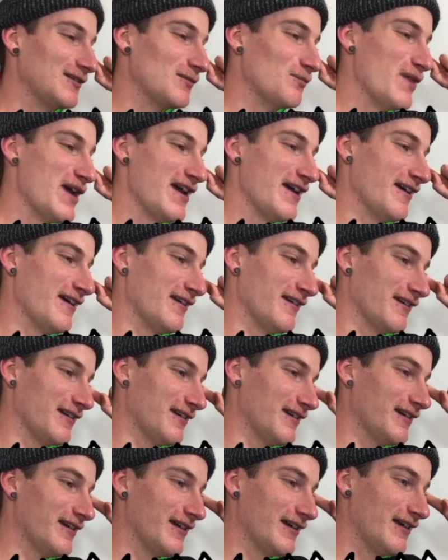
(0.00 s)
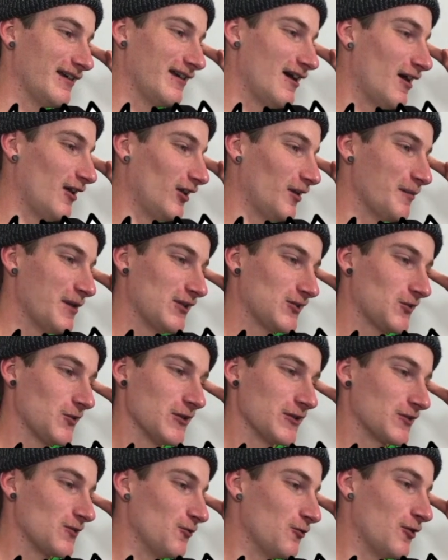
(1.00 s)
man,
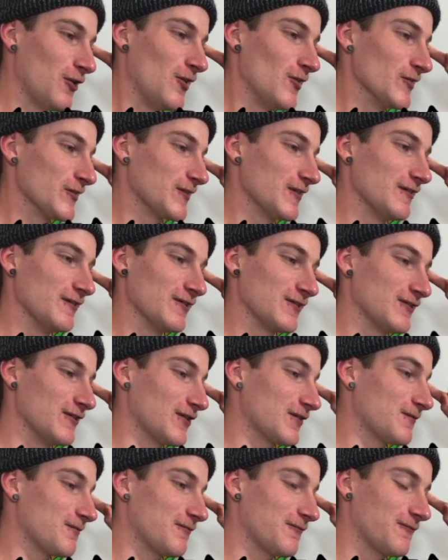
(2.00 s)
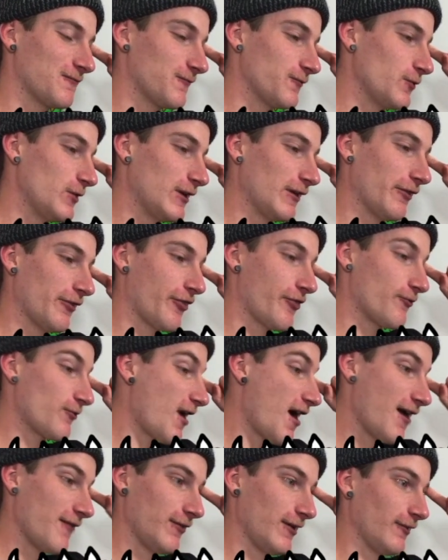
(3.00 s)
elementary school Austin is just freaking
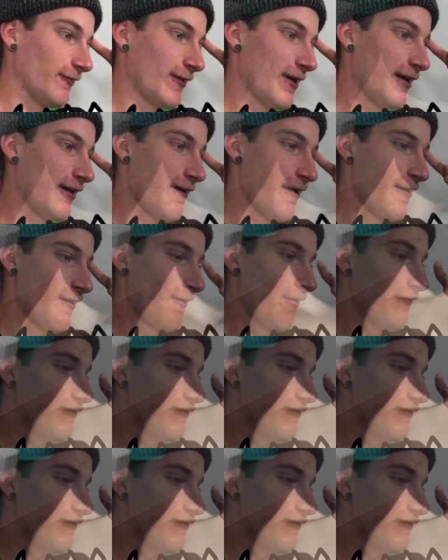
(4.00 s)
thriving right now.